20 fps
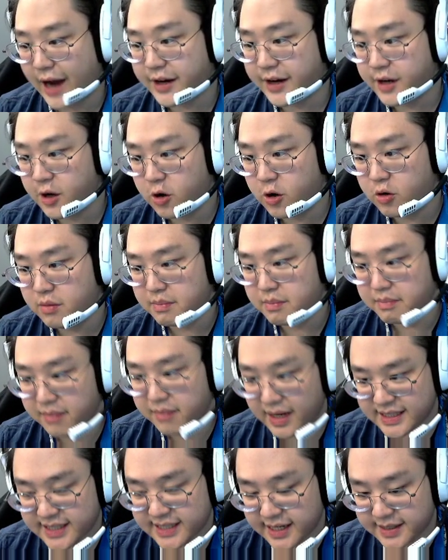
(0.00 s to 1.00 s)
know
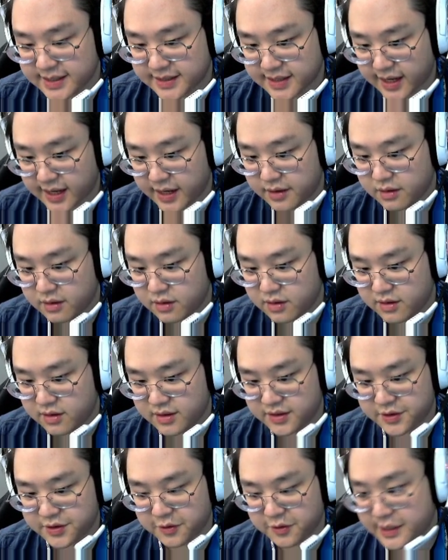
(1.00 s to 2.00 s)
my Set is dead.
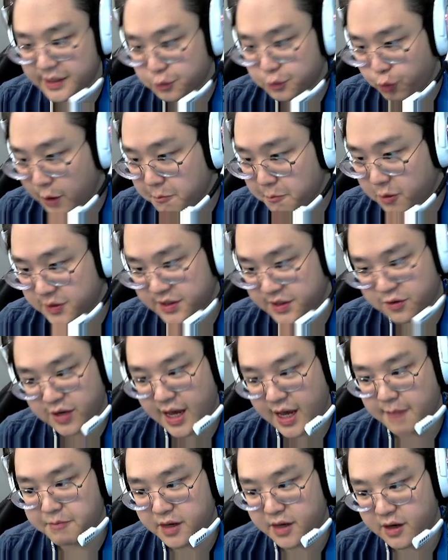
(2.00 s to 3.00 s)
So that's one person who
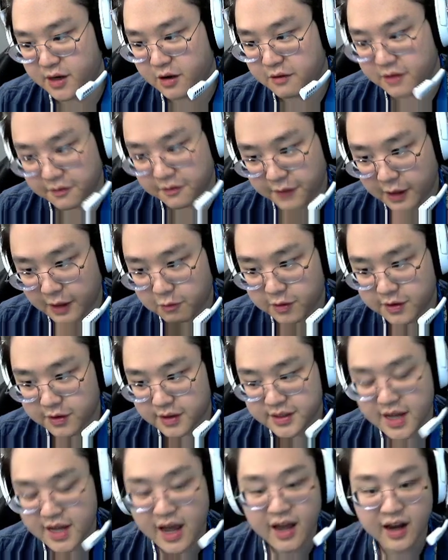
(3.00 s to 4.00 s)
can't be here to fight with
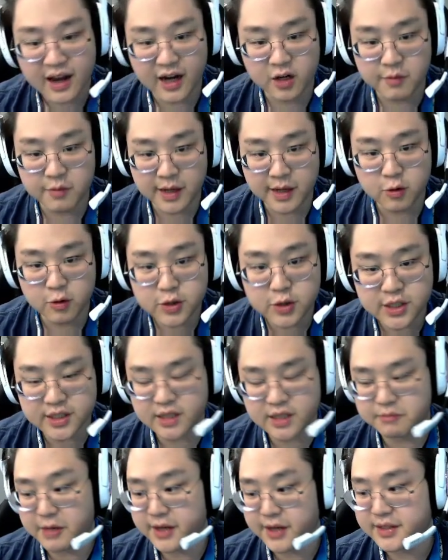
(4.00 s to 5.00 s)
us. I know my Lucian's
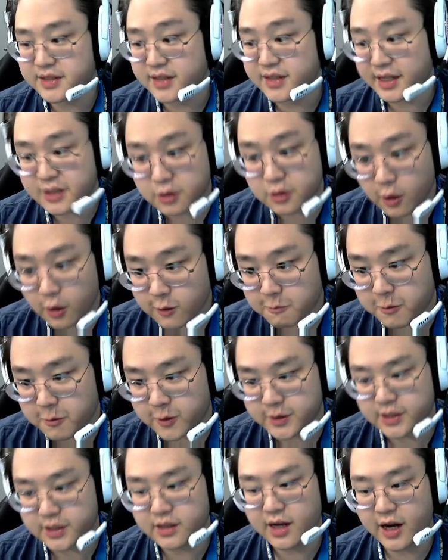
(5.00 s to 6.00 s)
in base. That's another
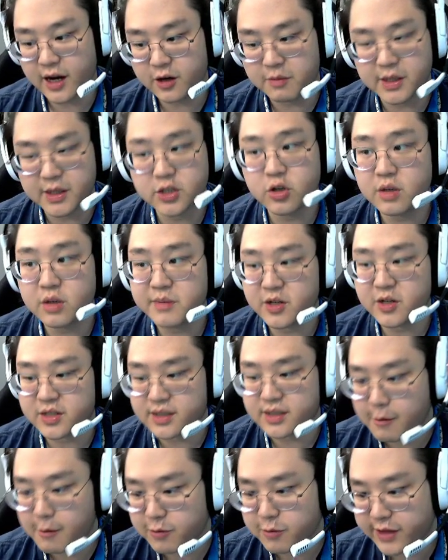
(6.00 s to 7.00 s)
person. I know my Tryndamere is
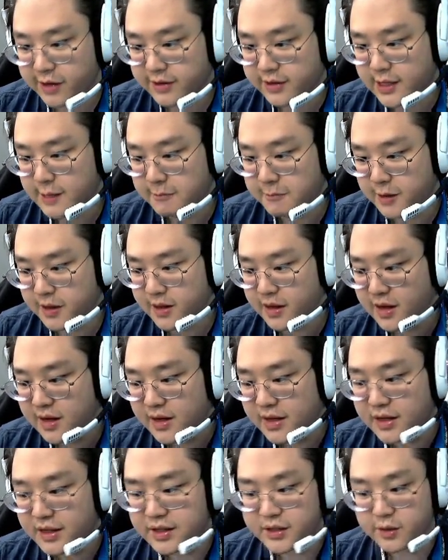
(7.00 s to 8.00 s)
top without TP.
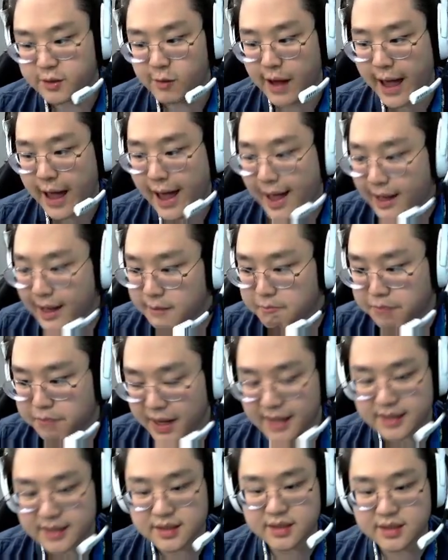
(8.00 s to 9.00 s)
So at
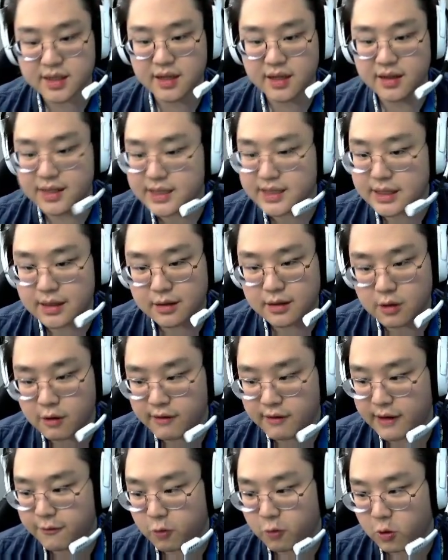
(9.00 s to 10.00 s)
best, this is a
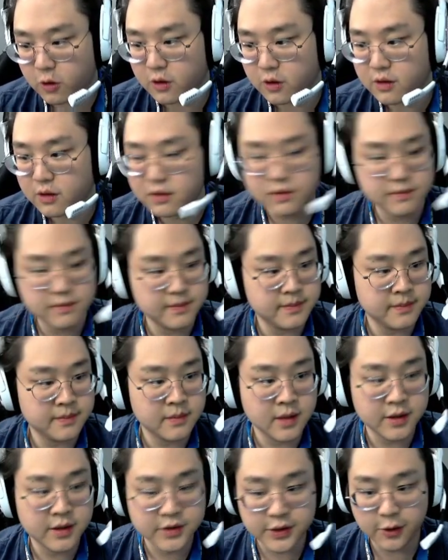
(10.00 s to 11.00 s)
2v4.
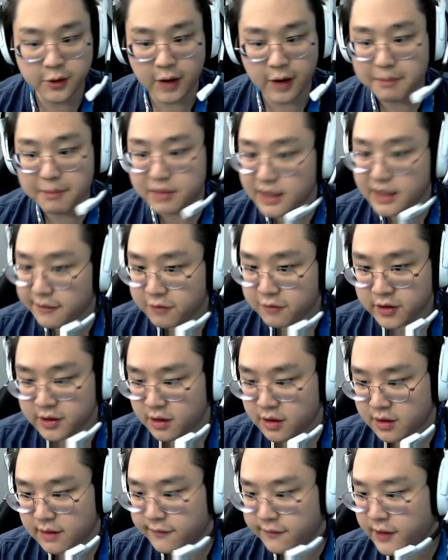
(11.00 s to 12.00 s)
So I'm definitely
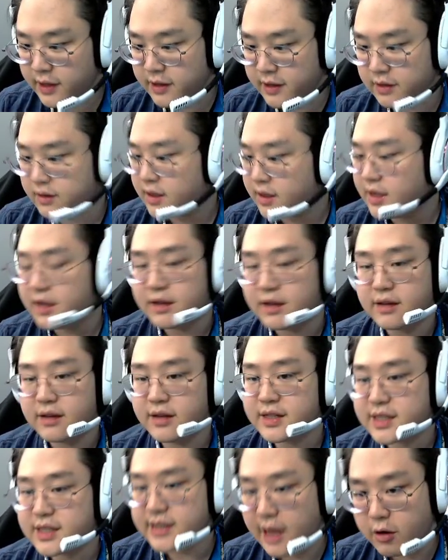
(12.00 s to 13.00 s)
not going to fight it.
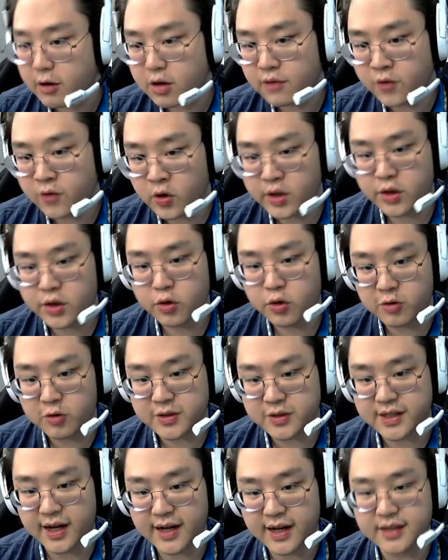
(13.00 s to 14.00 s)
This you avoid
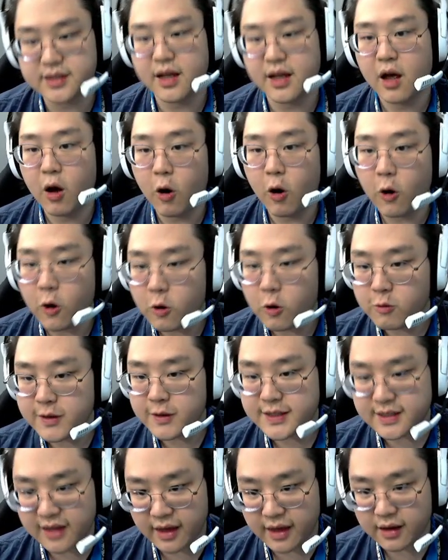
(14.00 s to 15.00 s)
throws, guys.
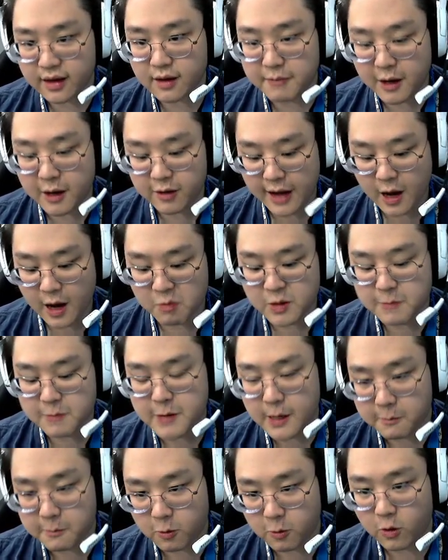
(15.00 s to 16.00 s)
Always think about how many
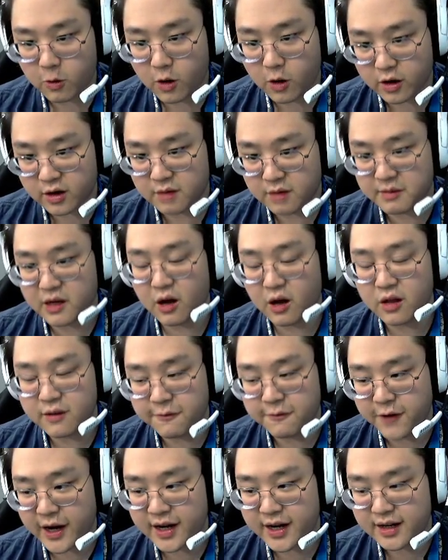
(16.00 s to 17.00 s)
people are going to be on the
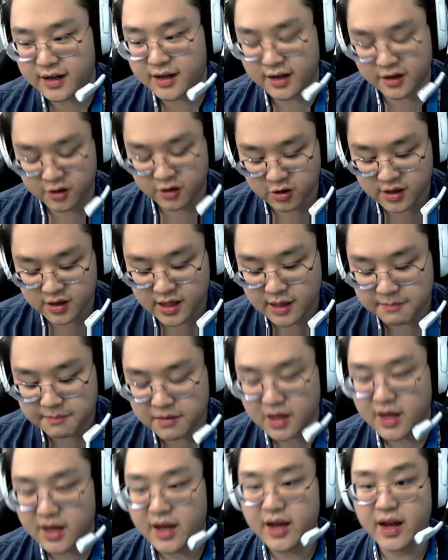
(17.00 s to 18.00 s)
fight in your team
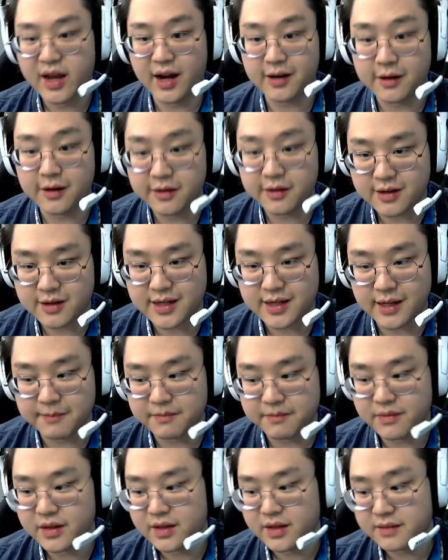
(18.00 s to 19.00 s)
and on their team.
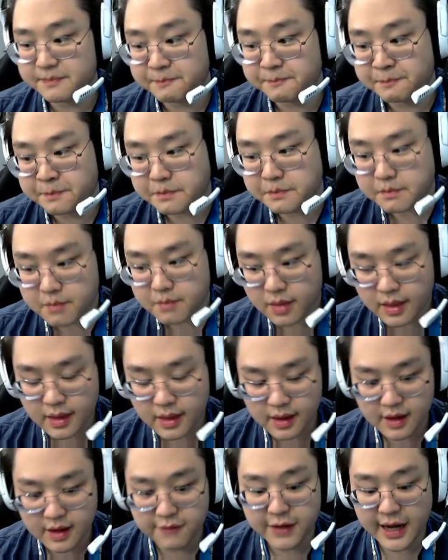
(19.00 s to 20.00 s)

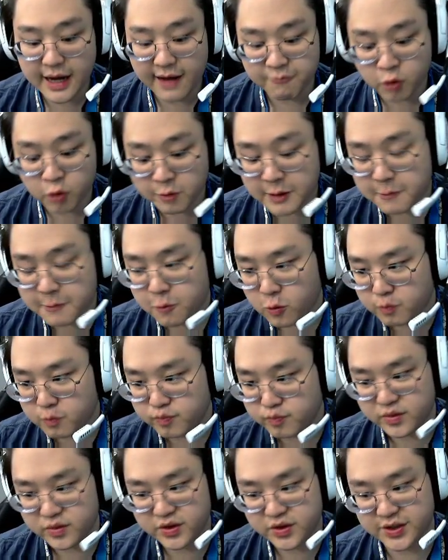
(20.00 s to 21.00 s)
If they have more people,
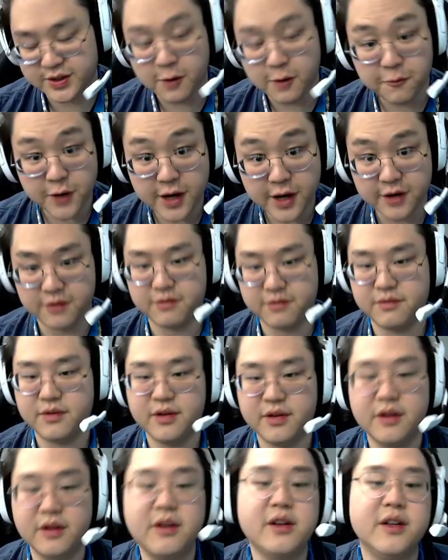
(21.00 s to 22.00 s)
just don't fight.
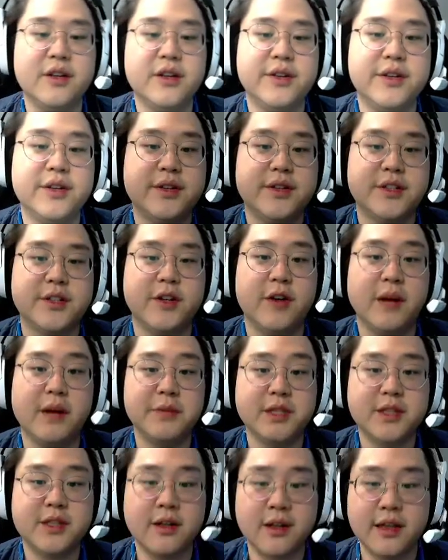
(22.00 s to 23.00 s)
So I'm
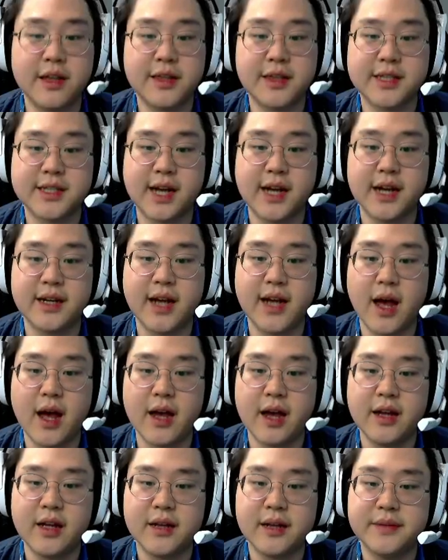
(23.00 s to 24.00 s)
just going to let this guy
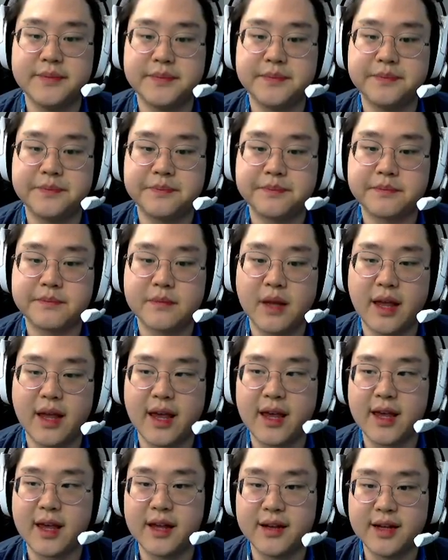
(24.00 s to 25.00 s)
die.
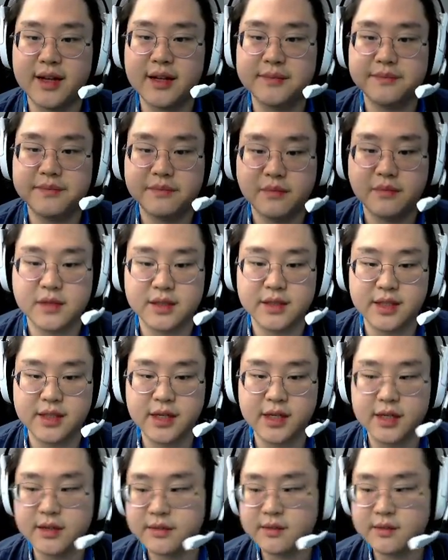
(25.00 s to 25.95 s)
And yeah, see ya.